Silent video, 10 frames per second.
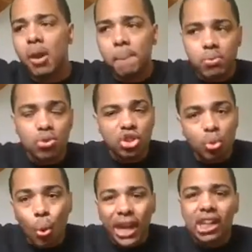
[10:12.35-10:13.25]
Bruce
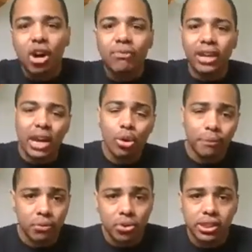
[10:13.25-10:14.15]
Wayne of the
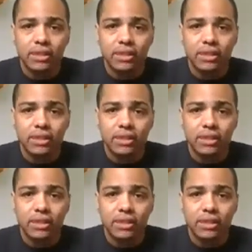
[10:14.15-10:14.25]
Arrowverse,